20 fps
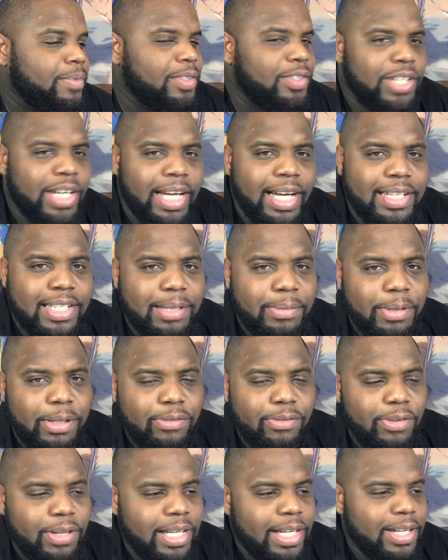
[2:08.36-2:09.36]
check out some of
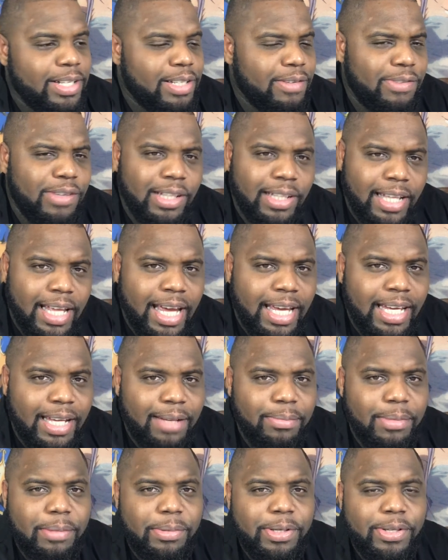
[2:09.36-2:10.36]
the videos if you like
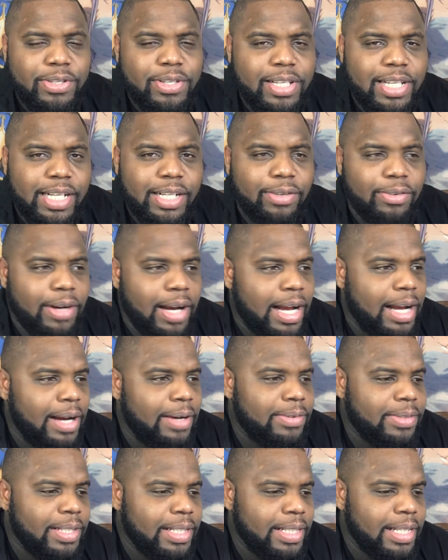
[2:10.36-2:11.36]
it. Maybe you'll stick
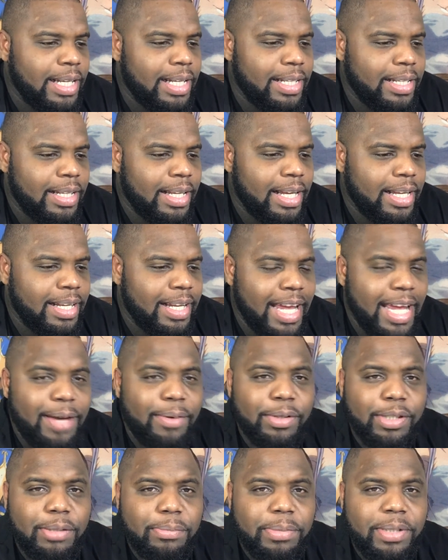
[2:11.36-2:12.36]
around and, and, and
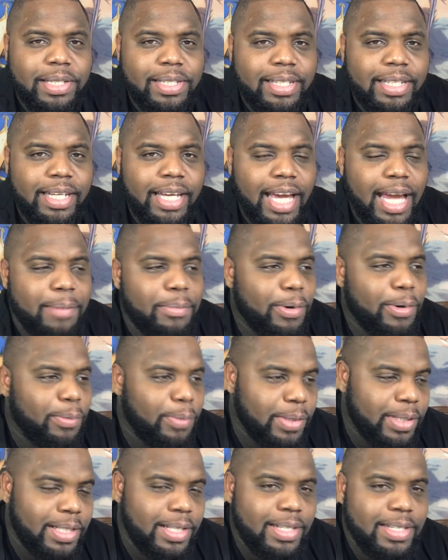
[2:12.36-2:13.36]
hang with the Beastly Gamer
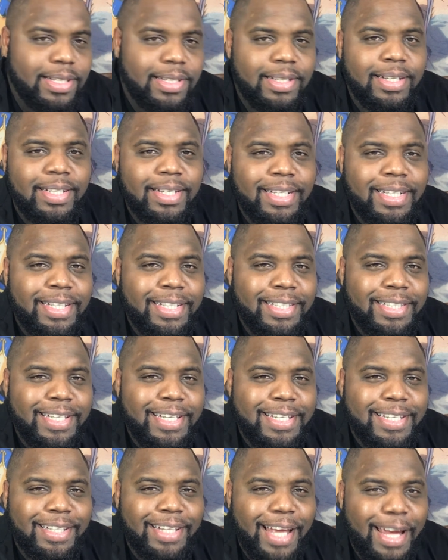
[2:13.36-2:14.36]
with this,
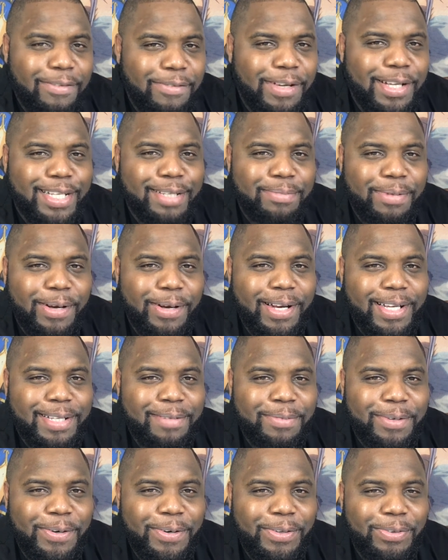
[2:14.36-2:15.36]
this life experience
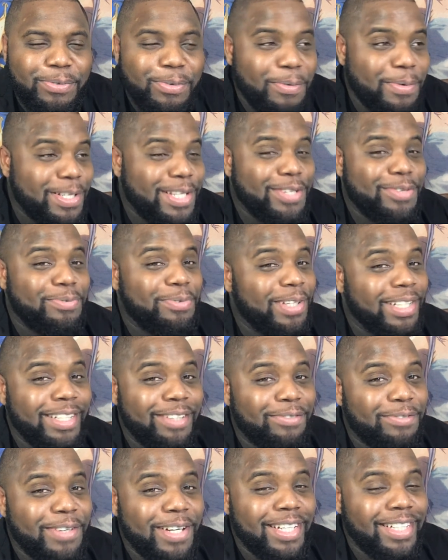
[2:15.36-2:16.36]
I'm going through, which is
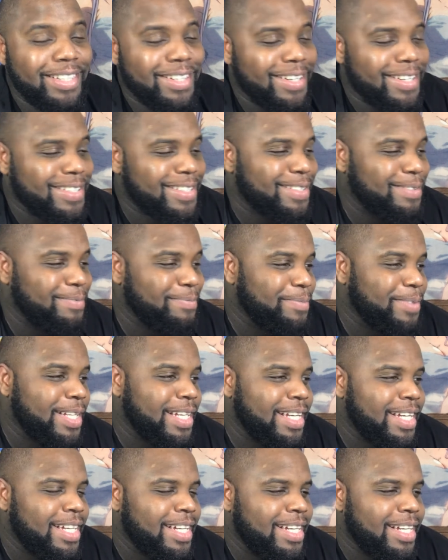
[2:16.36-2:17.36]
really fucking awesome.
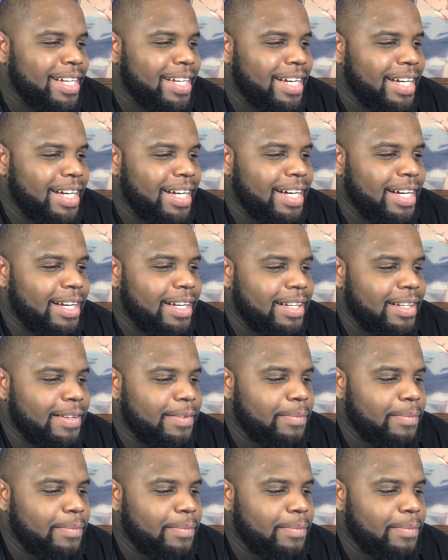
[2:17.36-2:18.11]
Uh,